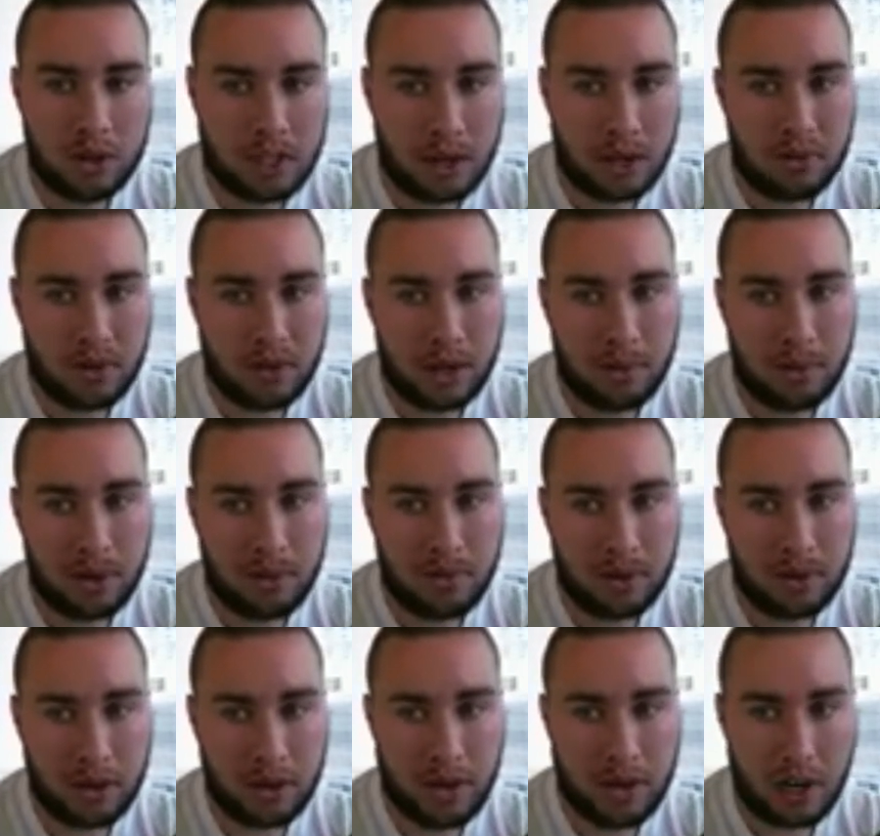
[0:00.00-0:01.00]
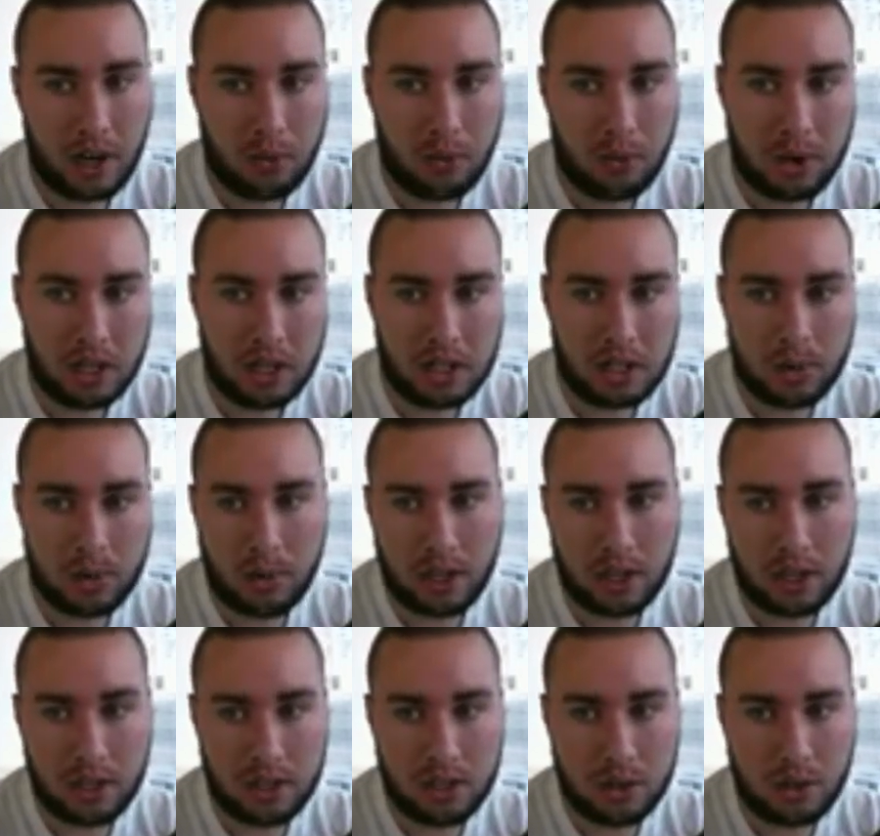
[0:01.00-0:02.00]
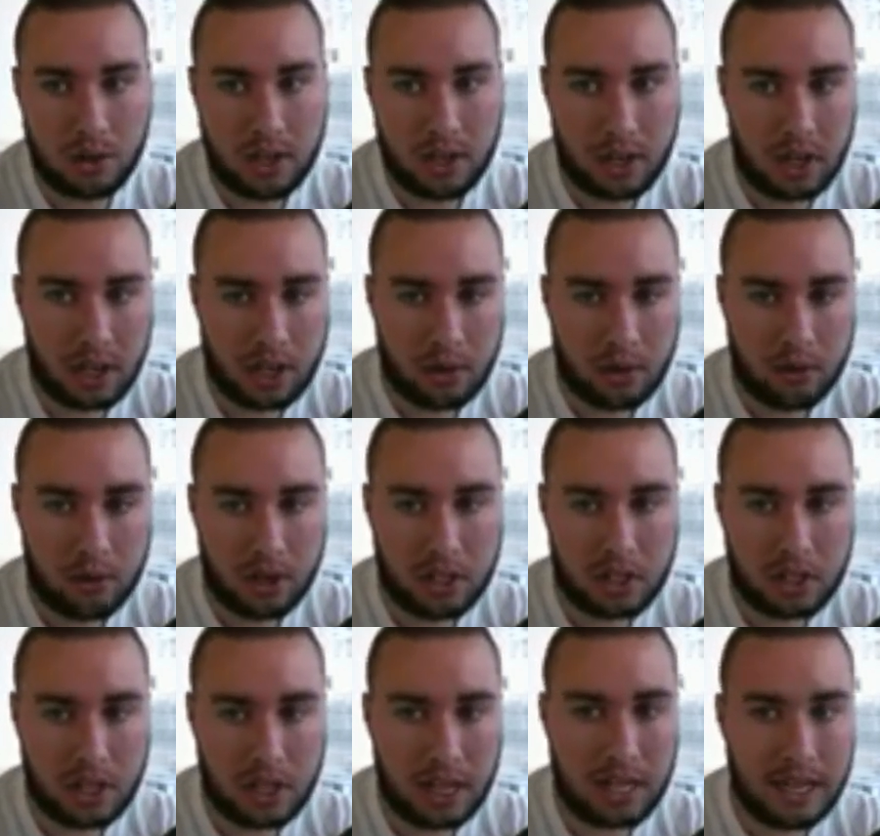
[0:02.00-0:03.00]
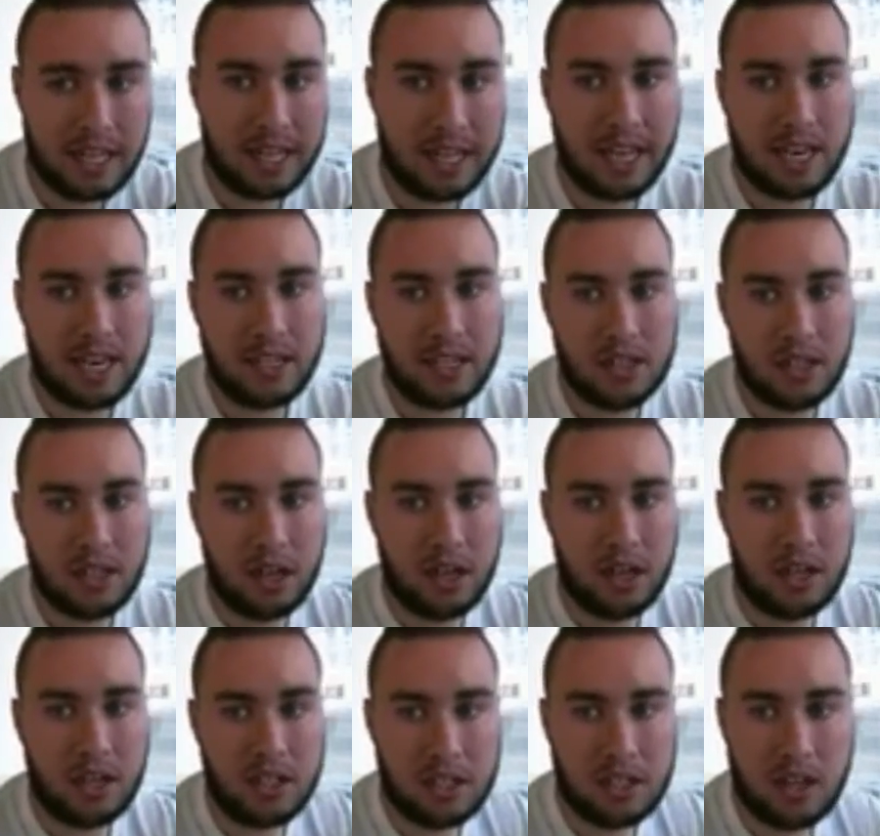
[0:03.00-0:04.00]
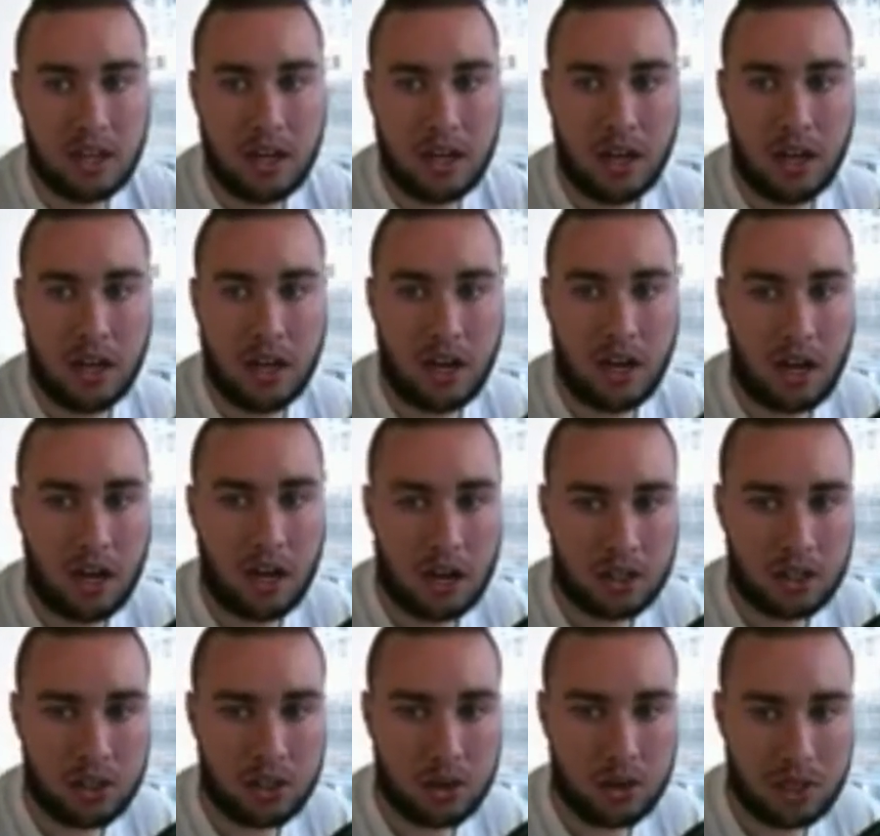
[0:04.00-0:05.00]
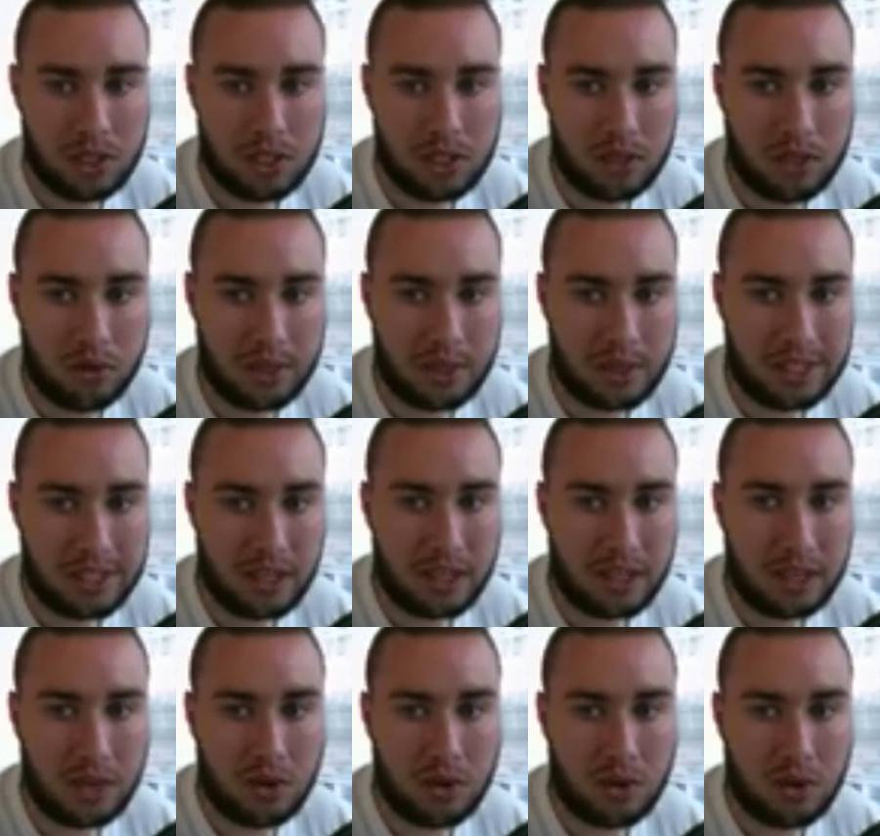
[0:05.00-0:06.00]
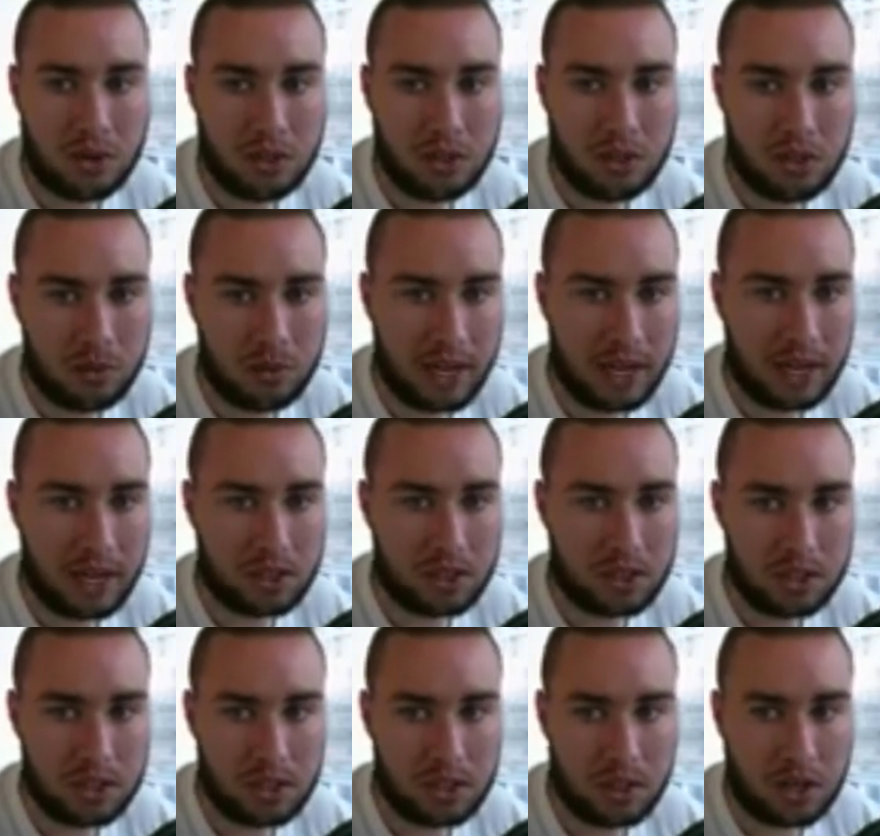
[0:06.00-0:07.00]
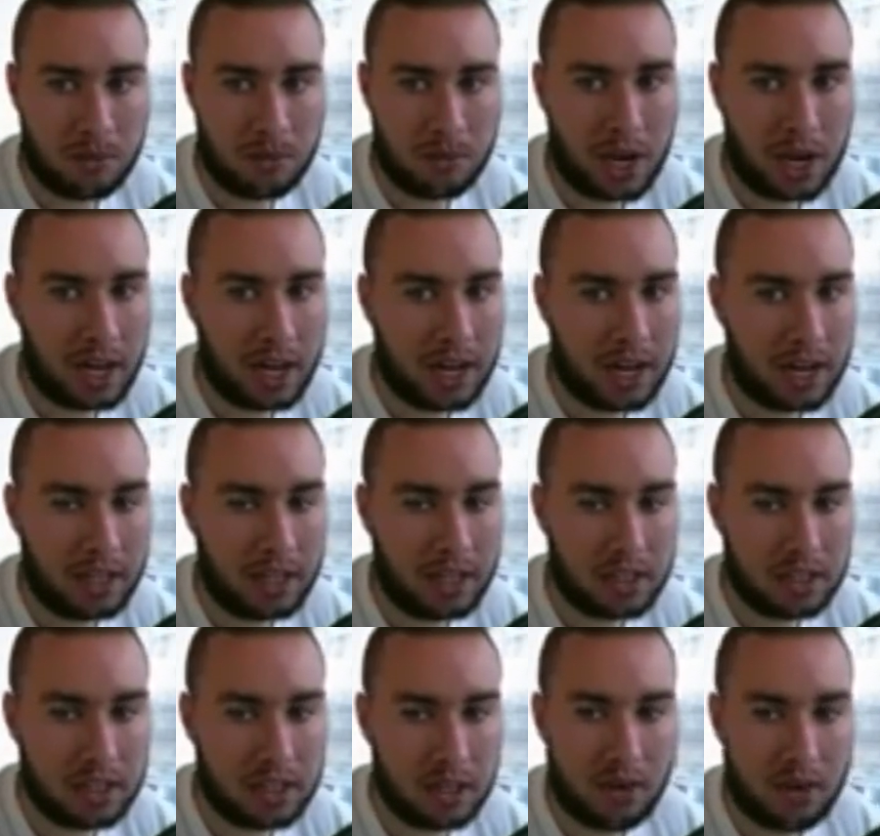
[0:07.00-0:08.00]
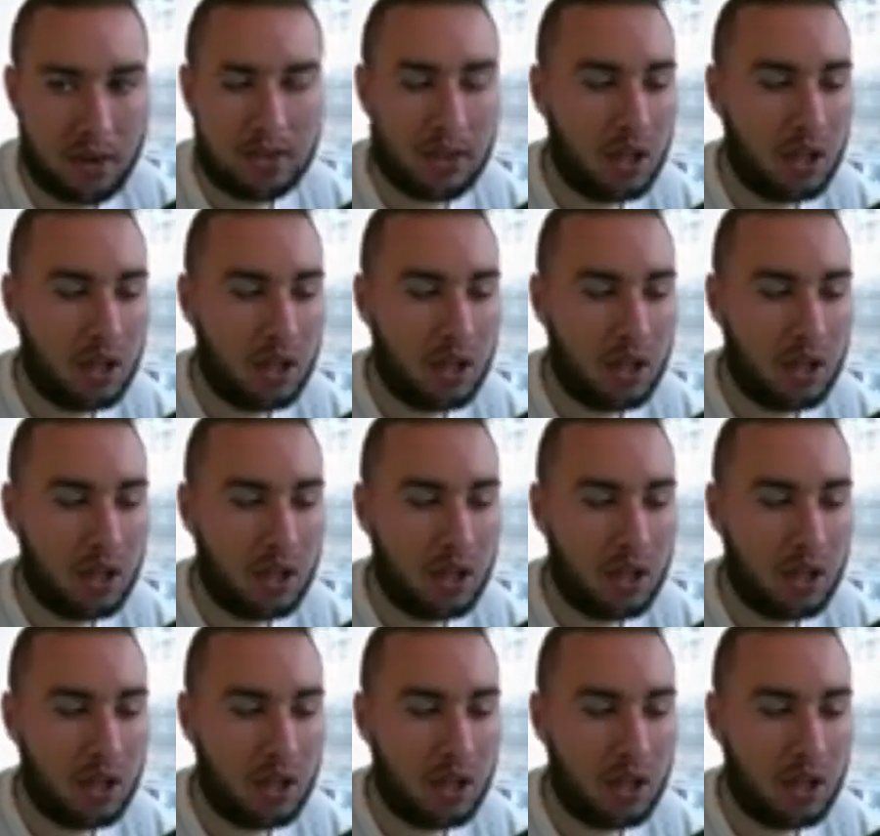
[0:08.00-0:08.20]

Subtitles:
frame and figure out what is the market doing and what is it indicating to us. Should we still be selling, or should we actually start buying at this level?